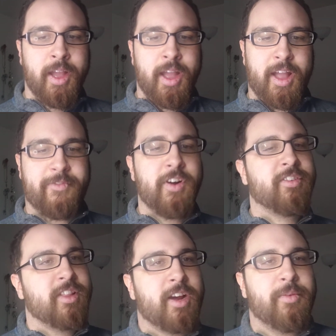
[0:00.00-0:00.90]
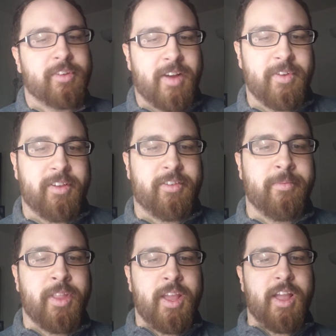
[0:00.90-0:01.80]
At first, I thought it was obvious.
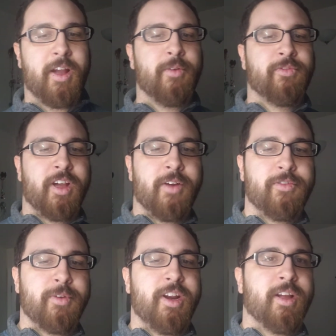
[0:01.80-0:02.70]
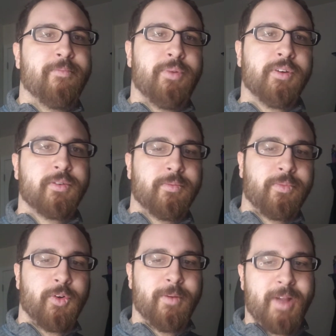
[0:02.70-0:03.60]
I was reading a book
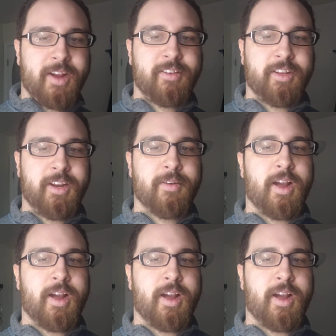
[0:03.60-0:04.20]
or a magazine,